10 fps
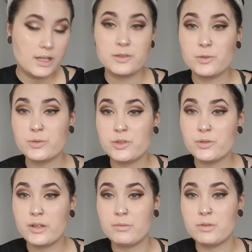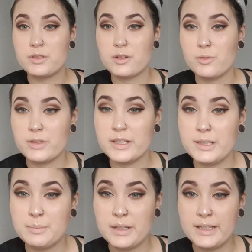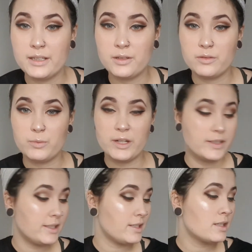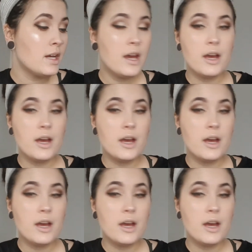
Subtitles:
I told you I was already planning on wearing this.